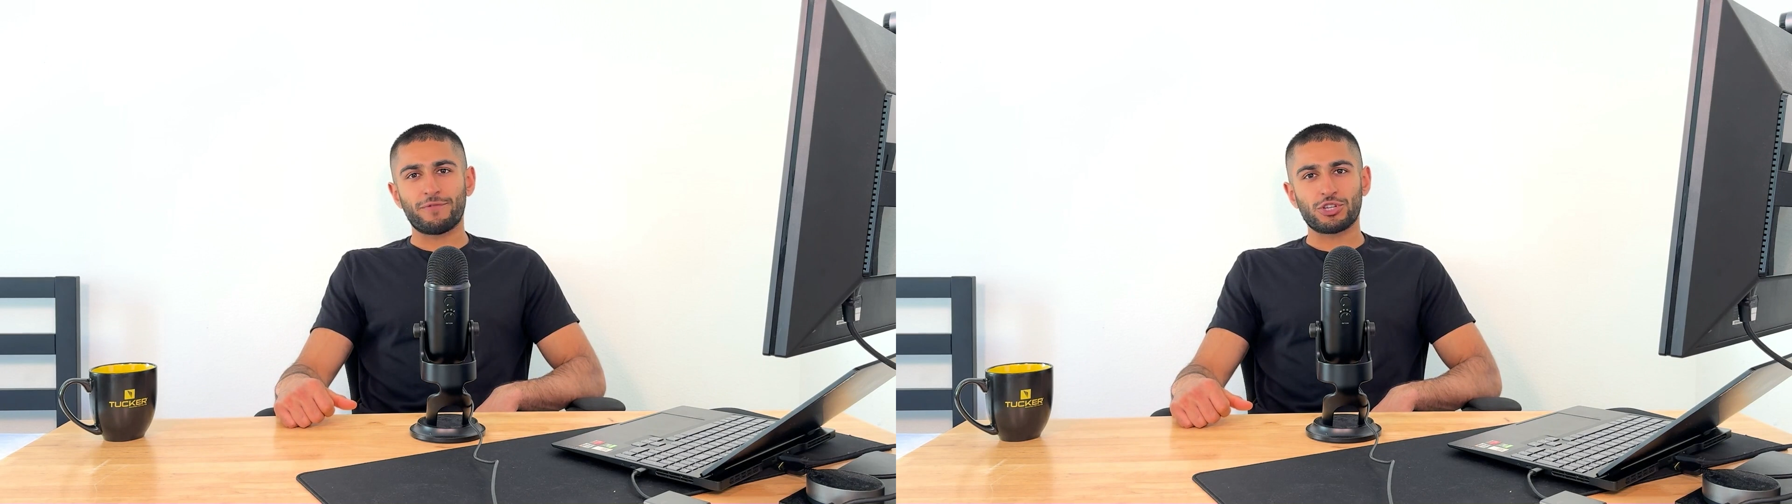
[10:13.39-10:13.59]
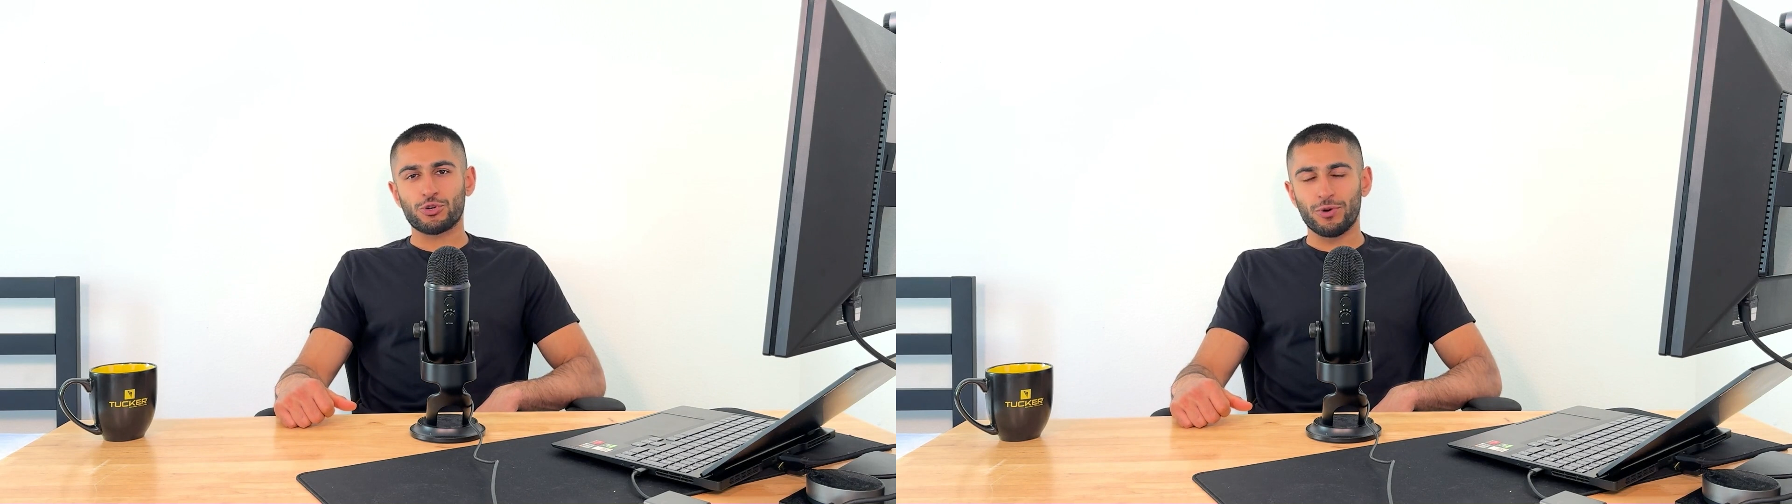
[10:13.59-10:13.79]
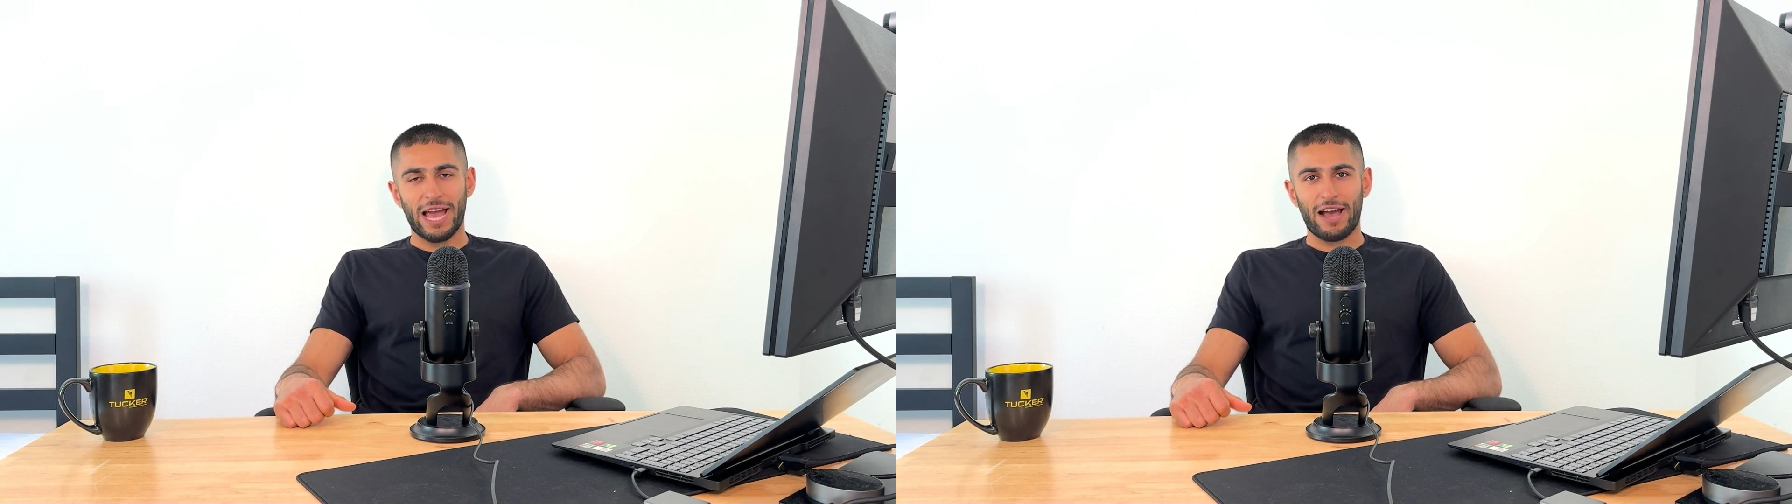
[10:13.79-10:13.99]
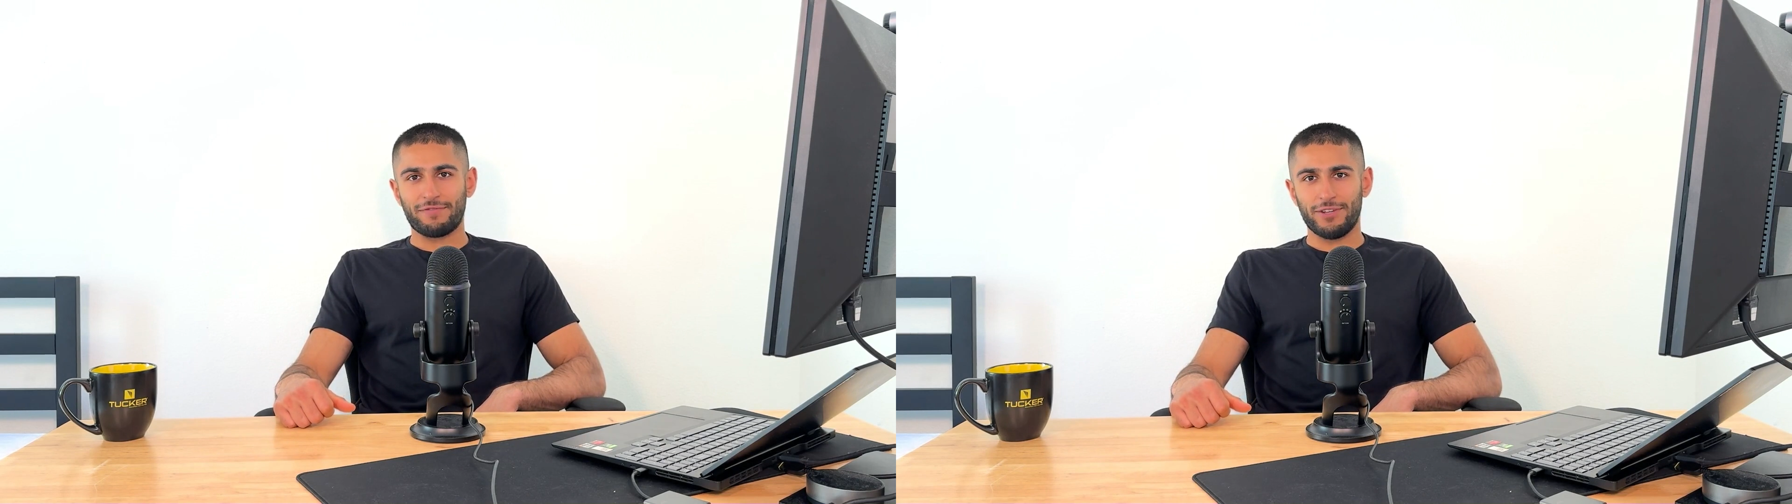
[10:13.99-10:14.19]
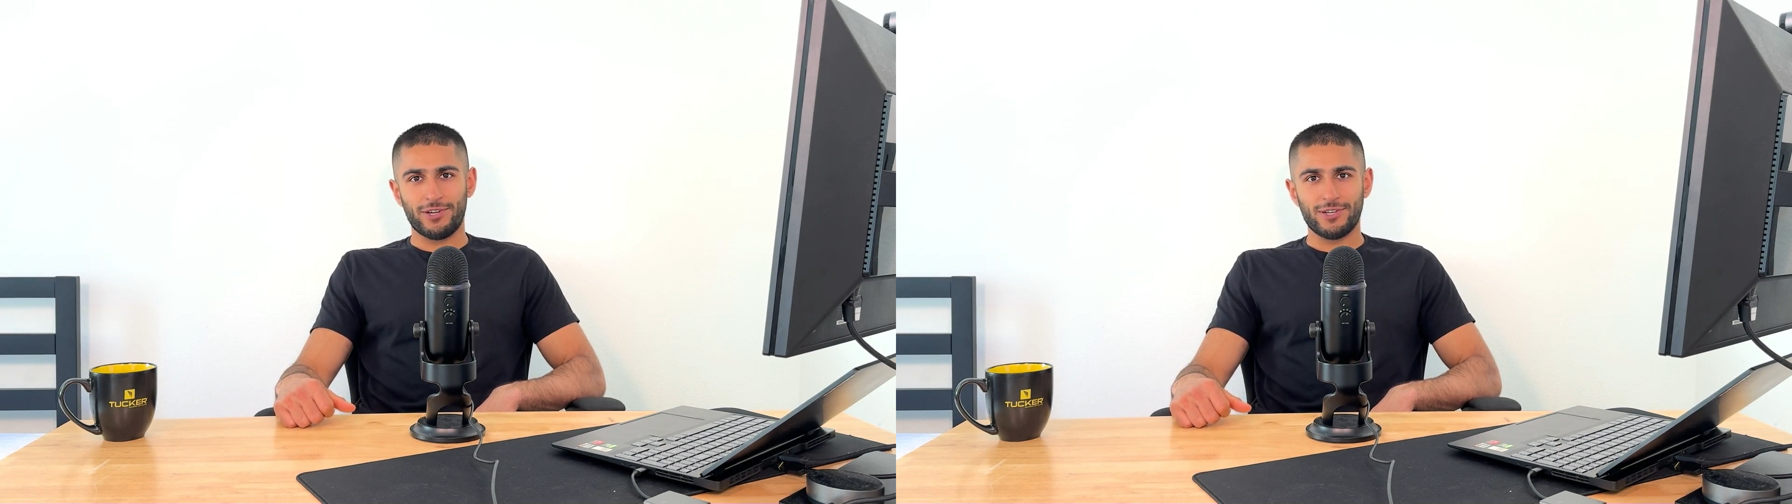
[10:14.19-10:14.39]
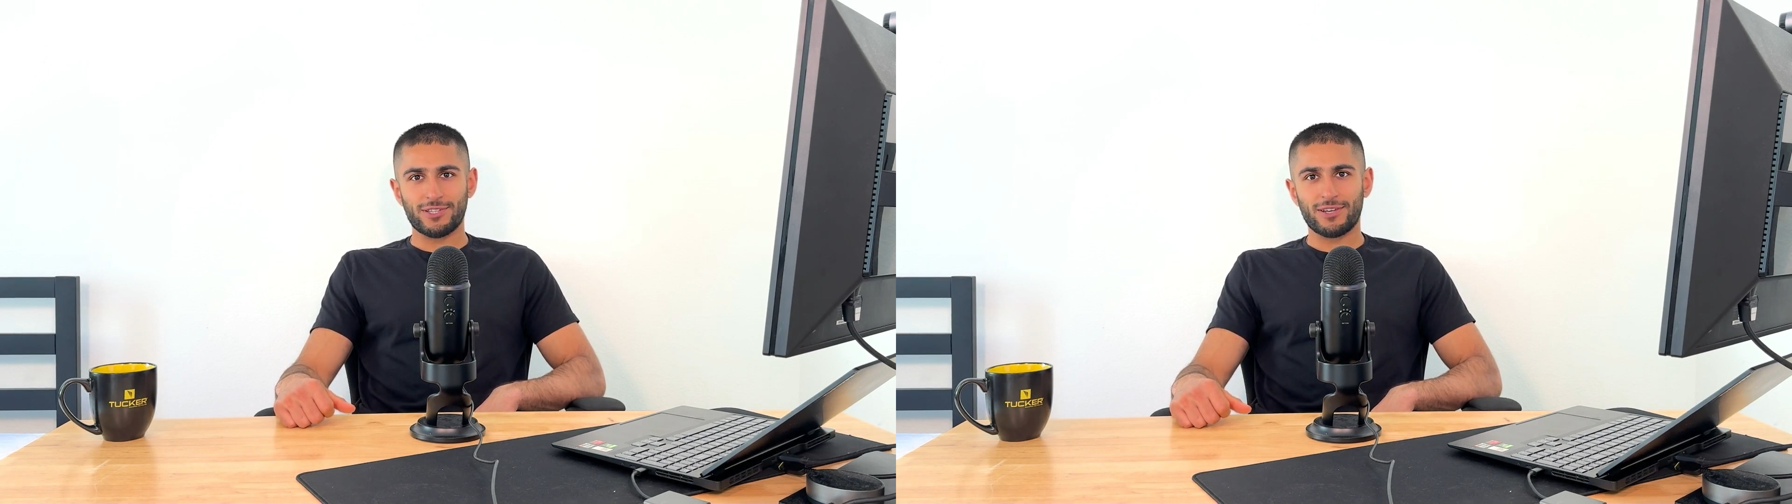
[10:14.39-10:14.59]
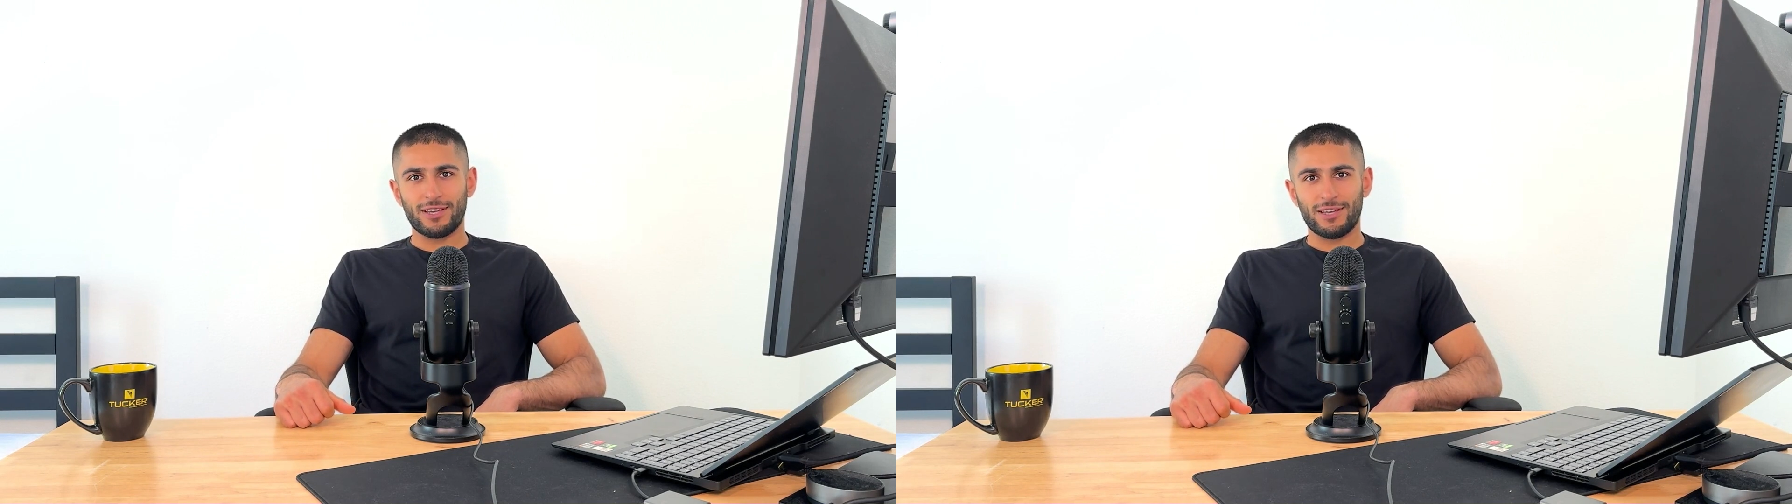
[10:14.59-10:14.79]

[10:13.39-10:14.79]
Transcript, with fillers: for two and a half years.